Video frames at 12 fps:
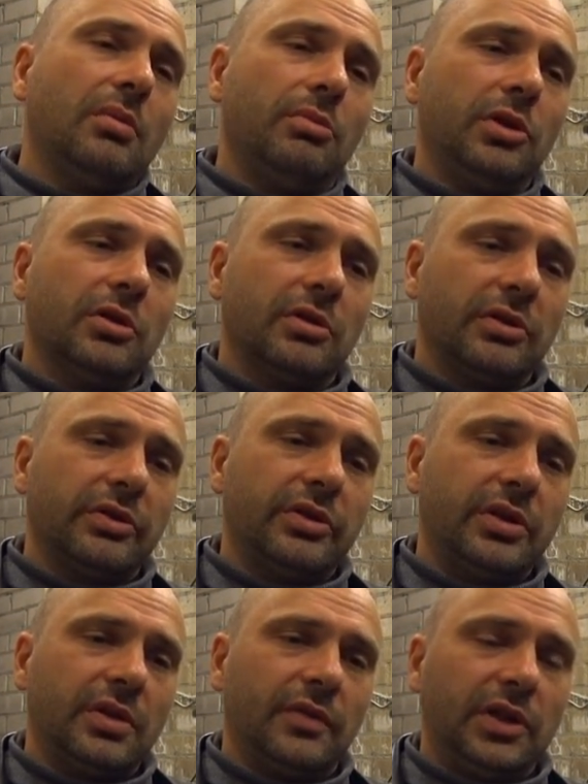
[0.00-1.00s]

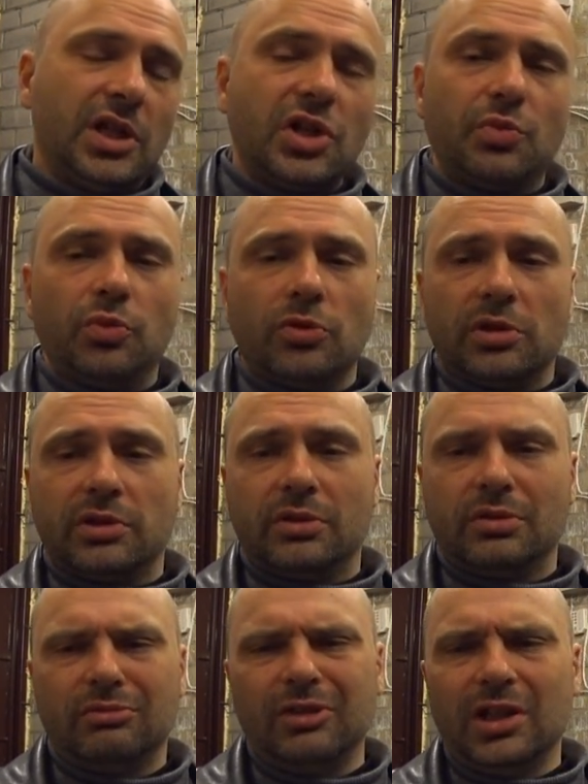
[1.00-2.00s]
Mirrors. The dashboard,
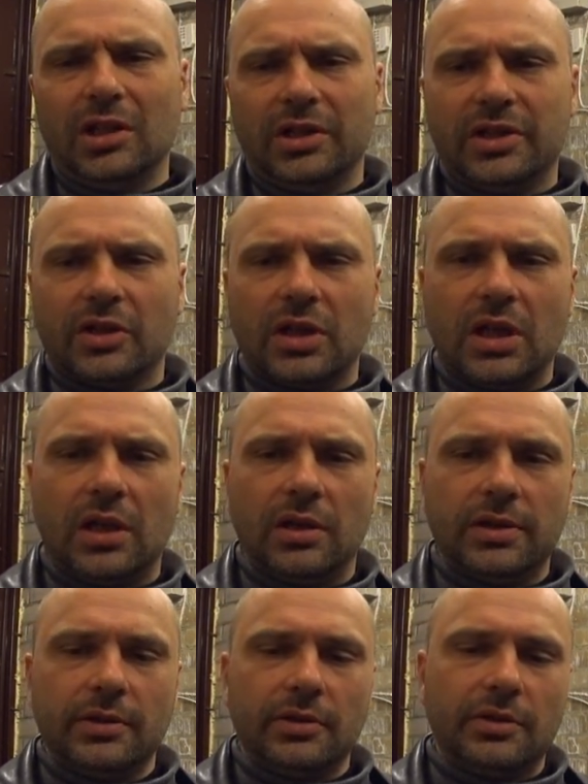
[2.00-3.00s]
well, it's okay.
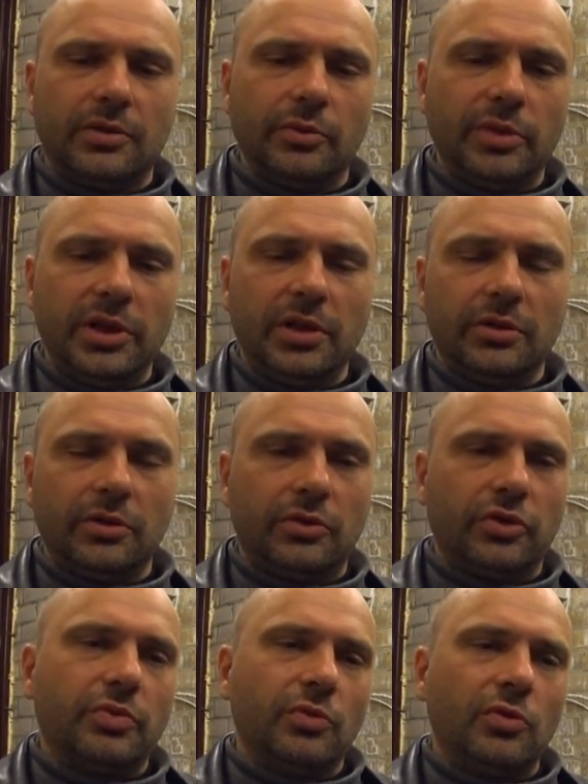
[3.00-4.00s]
It's not too big, not
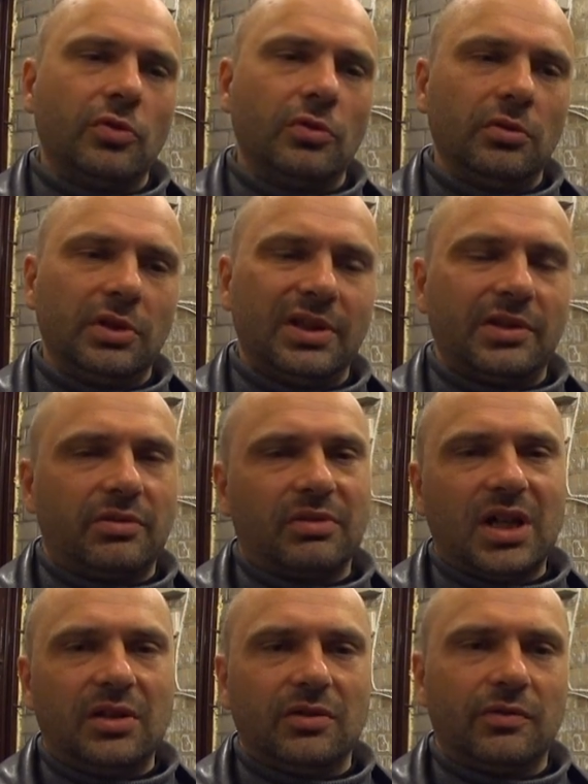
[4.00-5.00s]
too small. It's
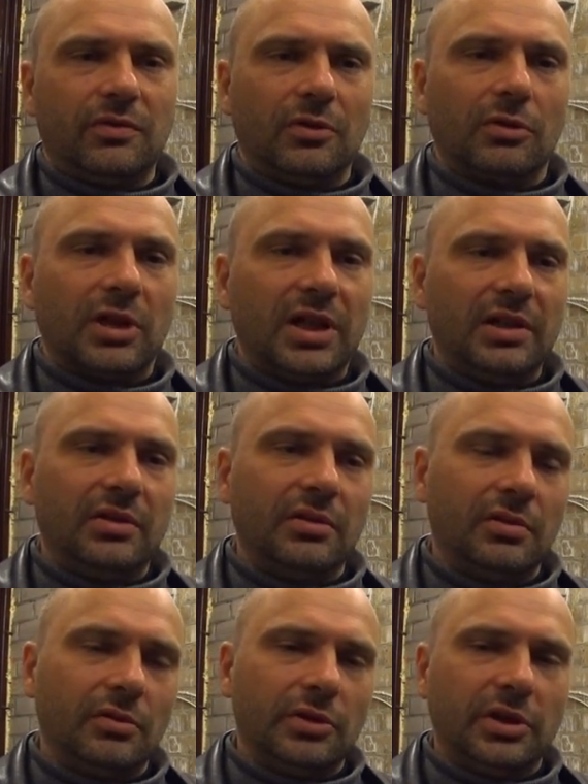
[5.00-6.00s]
kind of alright,
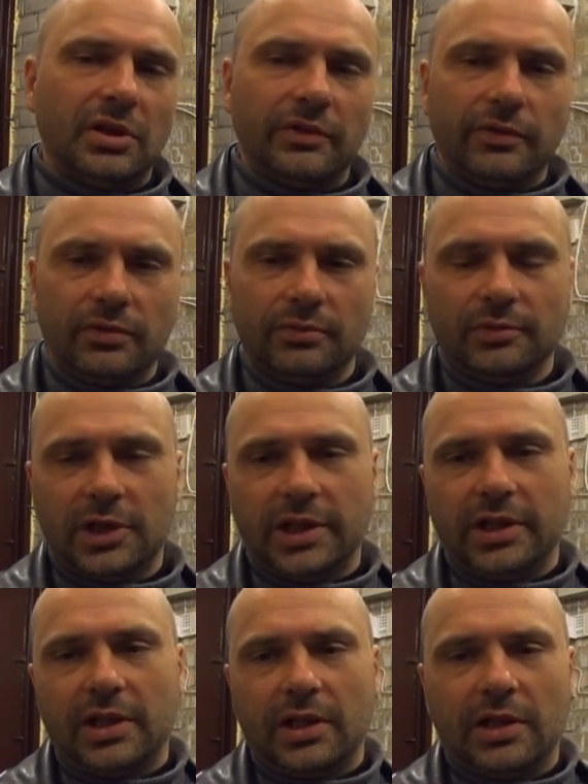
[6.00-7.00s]
good enough,
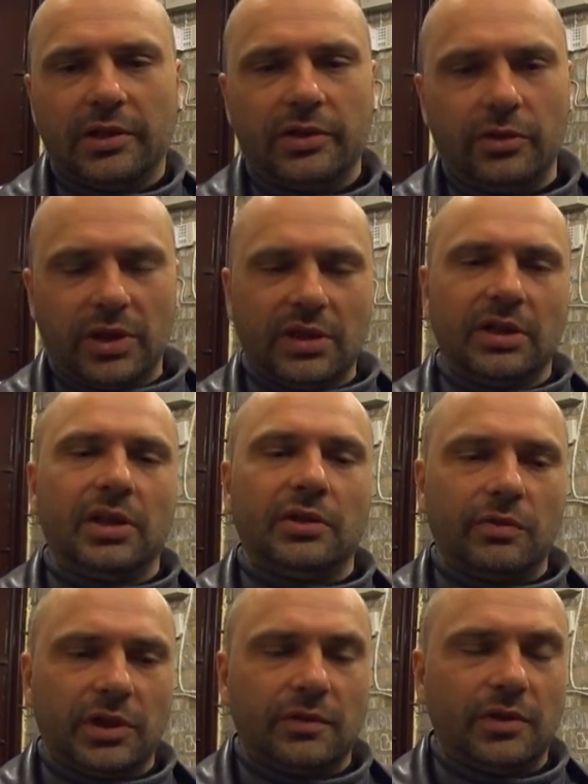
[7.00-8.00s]
I guess. You can
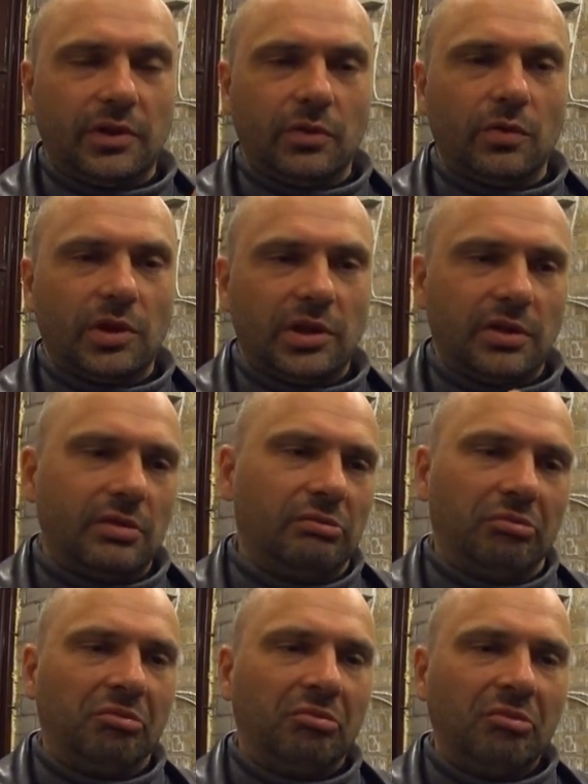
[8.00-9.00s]
get whatever you wanna
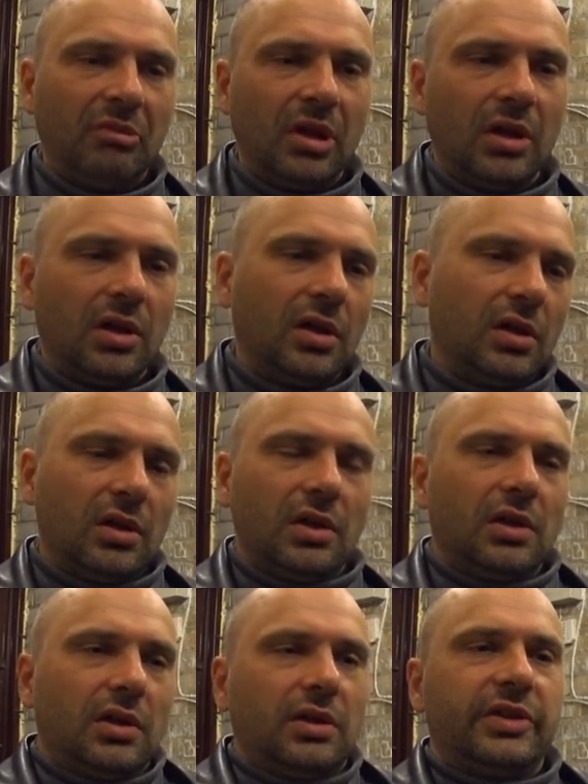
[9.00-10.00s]

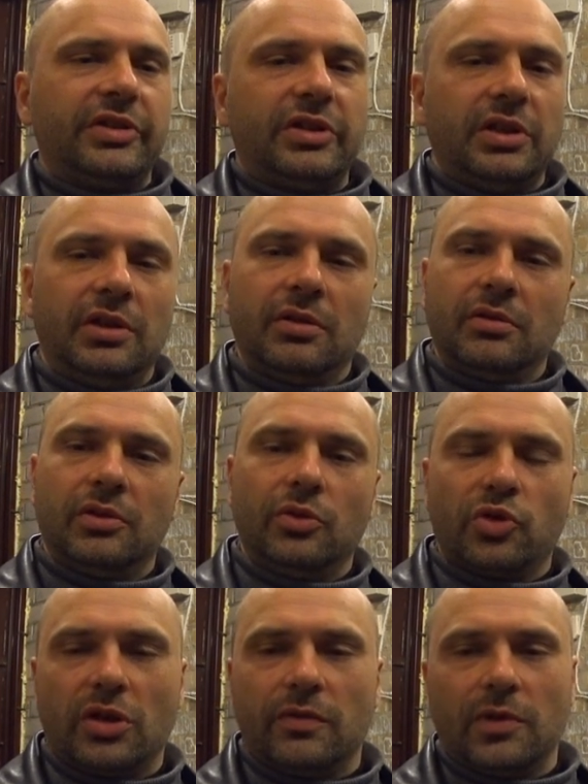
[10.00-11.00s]
see
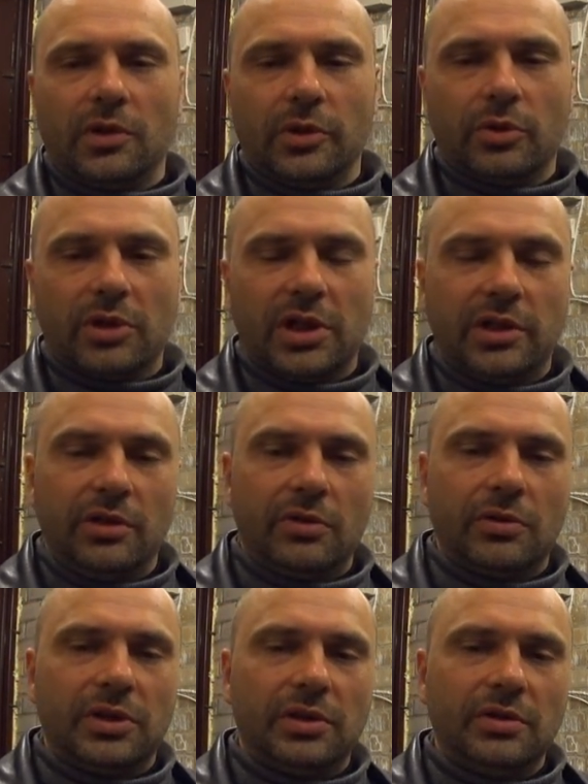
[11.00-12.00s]
usually while you're riding
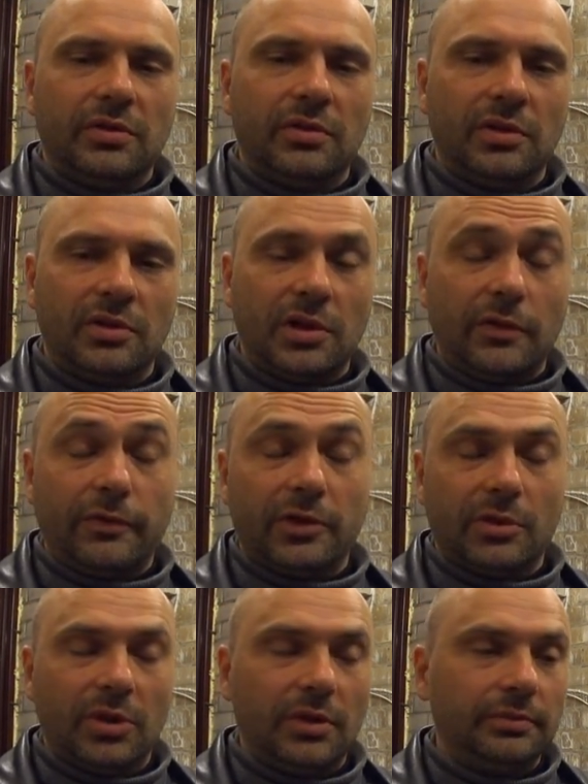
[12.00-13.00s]
on it
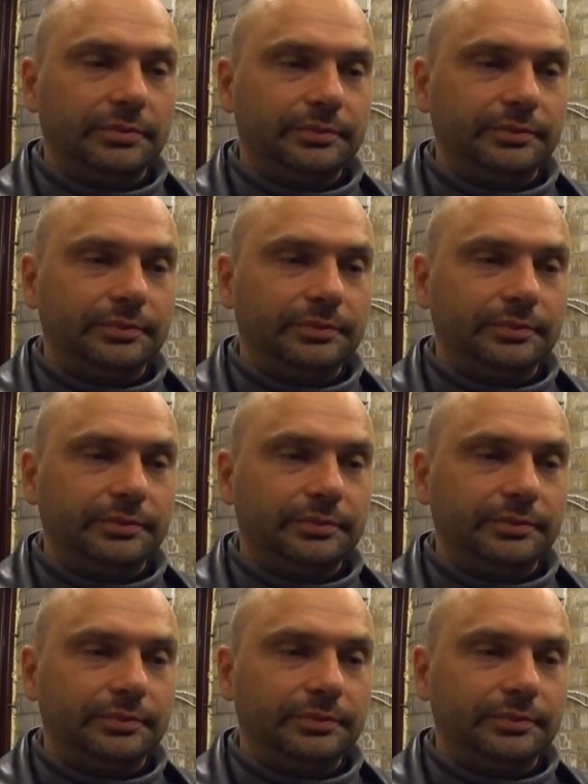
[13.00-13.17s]
comfortably.